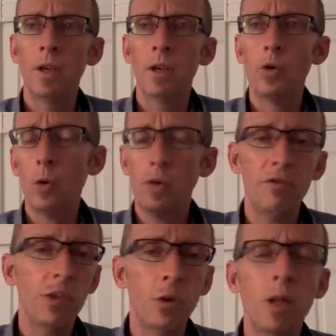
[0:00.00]
short little
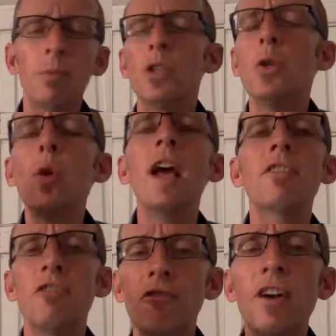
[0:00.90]
video clips. You don't have
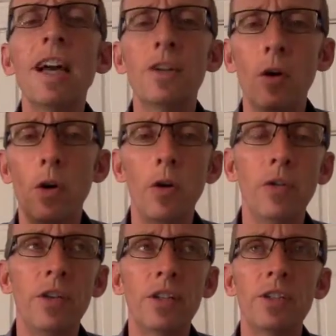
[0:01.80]
to find all
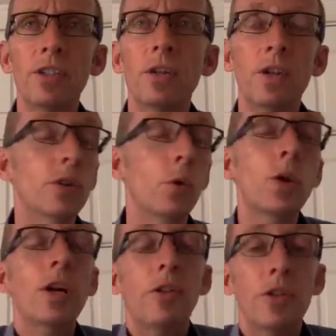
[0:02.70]
this and
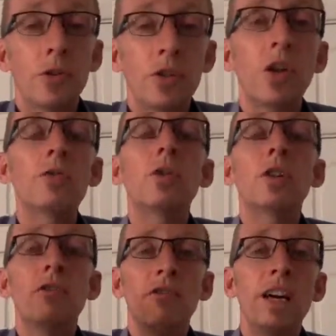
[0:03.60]
create all this yourself. You
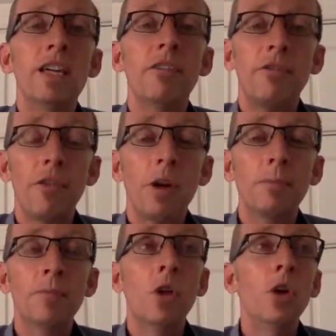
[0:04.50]
can find it
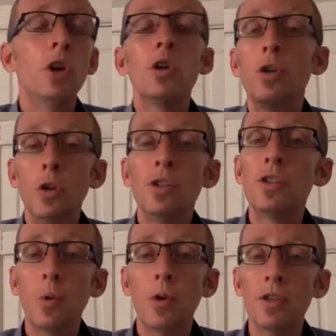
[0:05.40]
from good
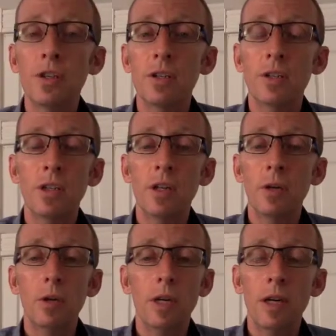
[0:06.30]
sources,
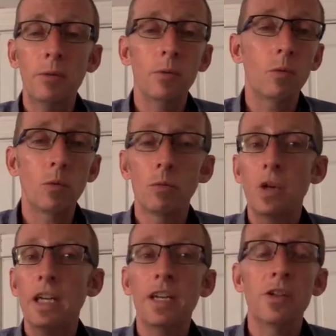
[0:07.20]

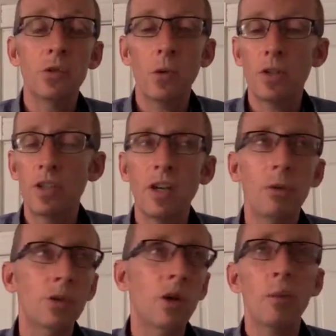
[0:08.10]
related sources. I
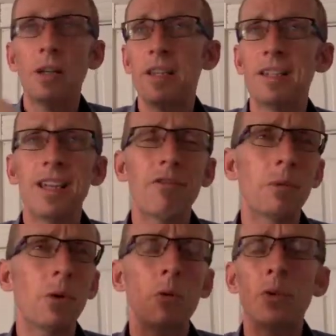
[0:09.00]
always talk about this like
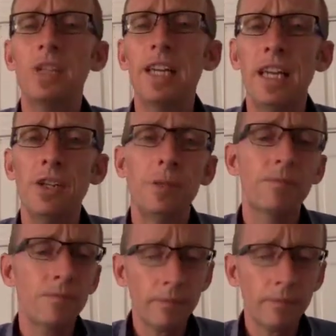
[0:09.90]
from a real estate agent